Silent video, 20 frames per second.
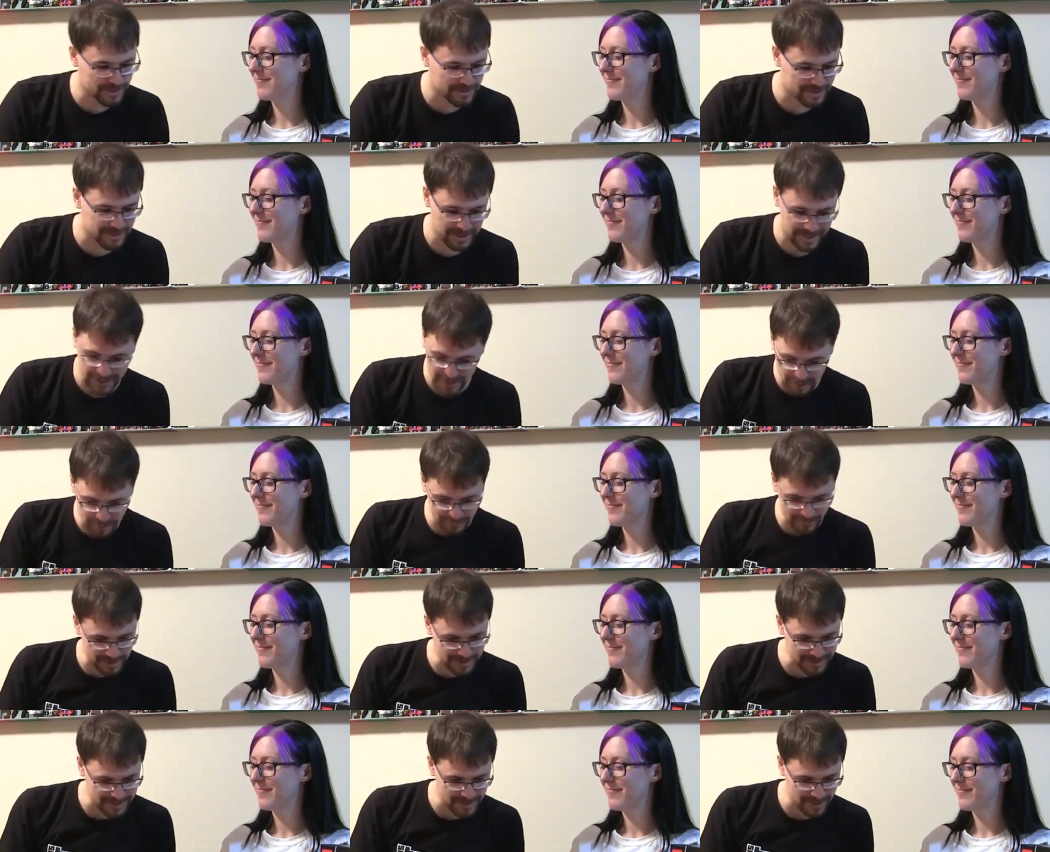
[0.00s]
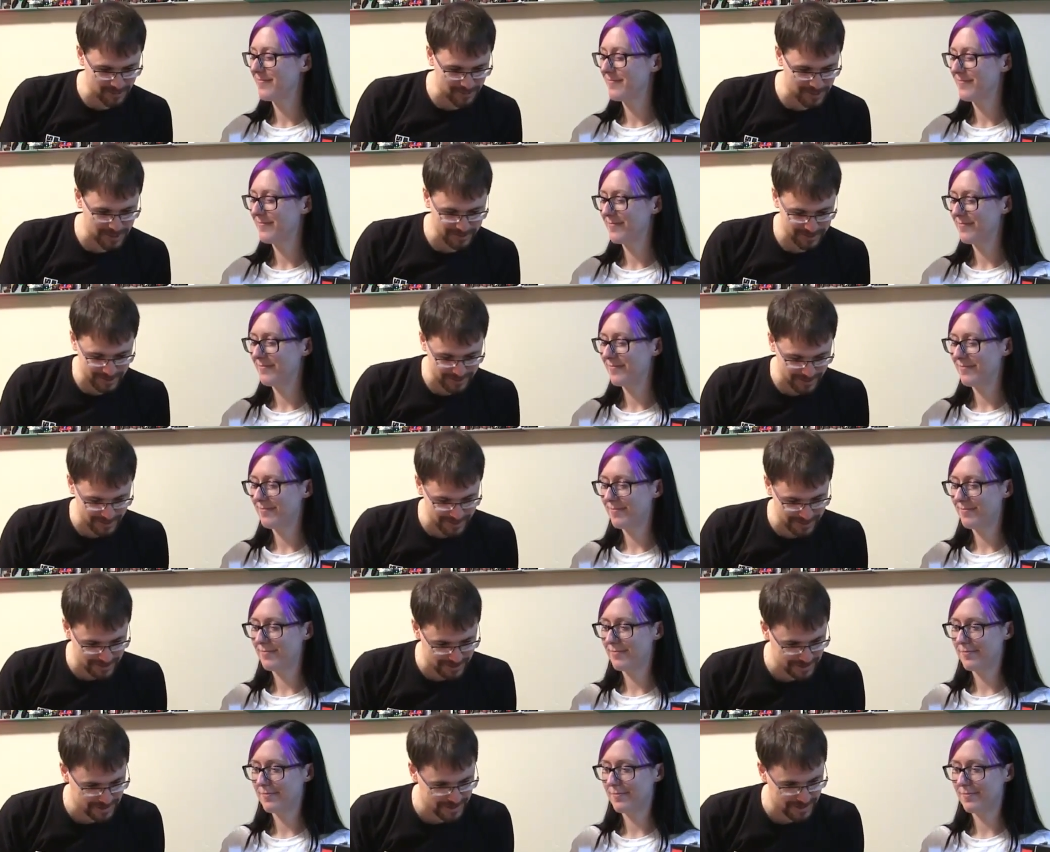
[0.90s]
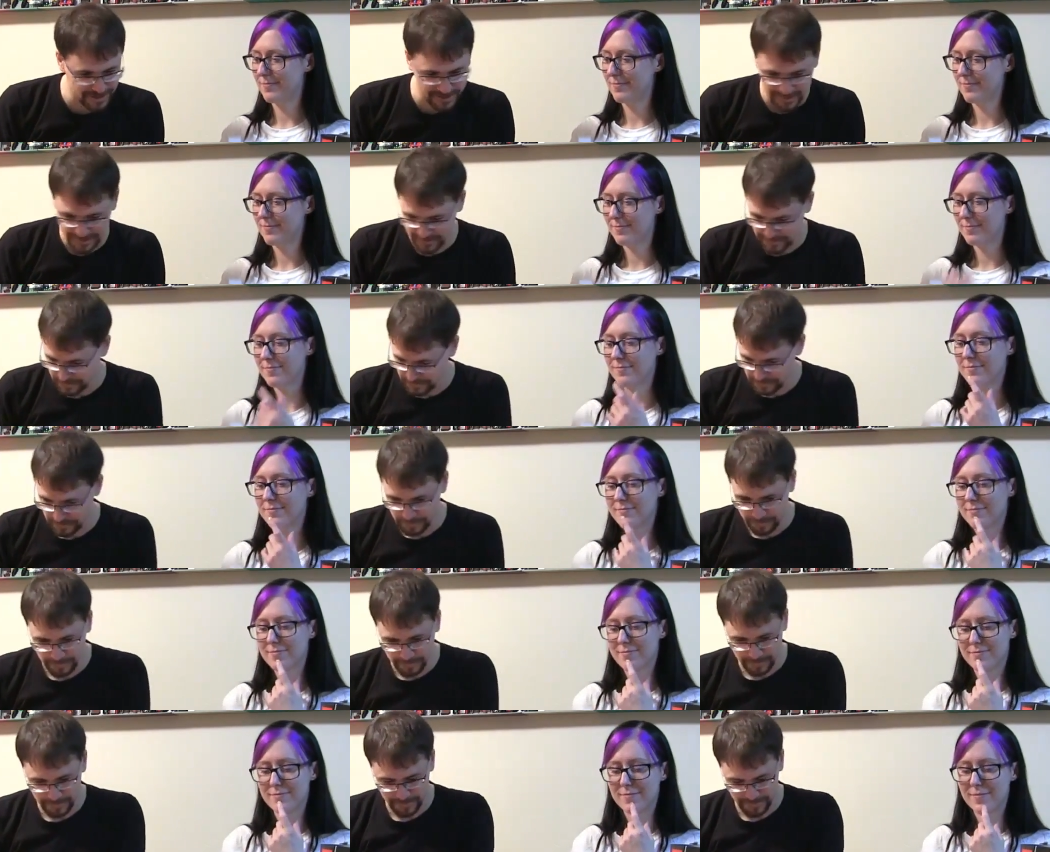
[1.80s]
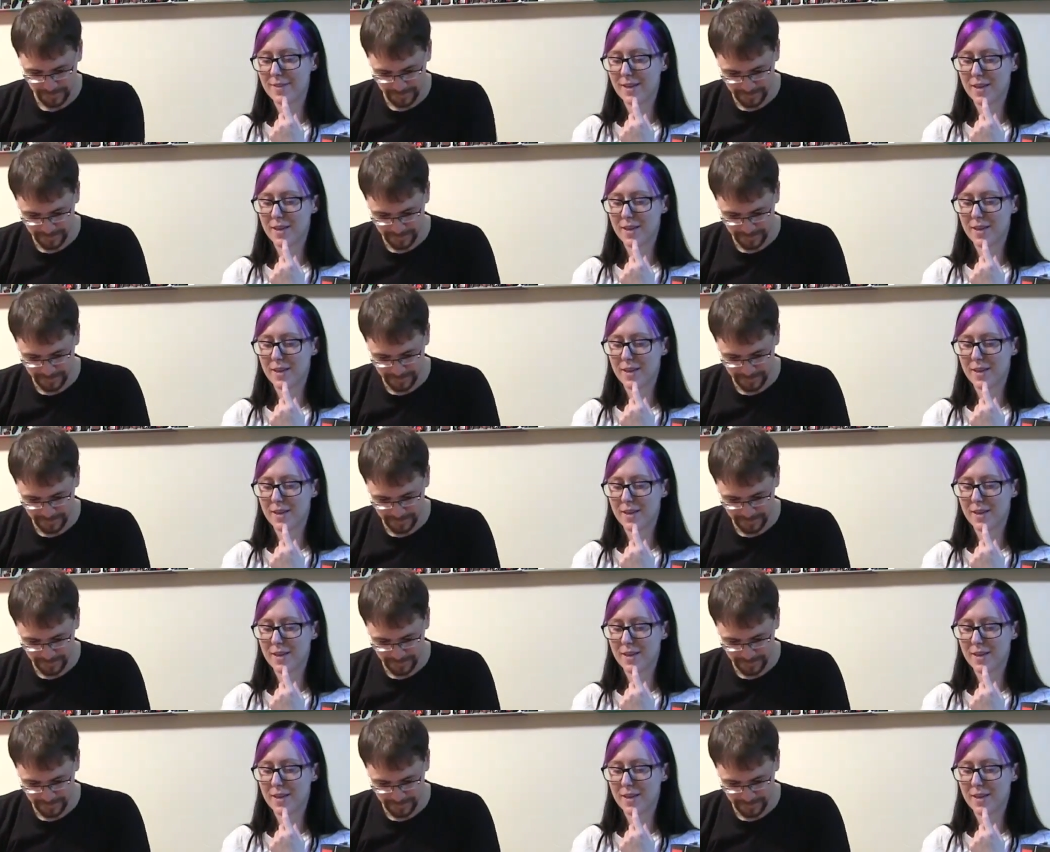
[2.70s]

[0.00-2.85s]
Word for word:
Speaker 1: in this. Can you find a single piece with studs in this set? A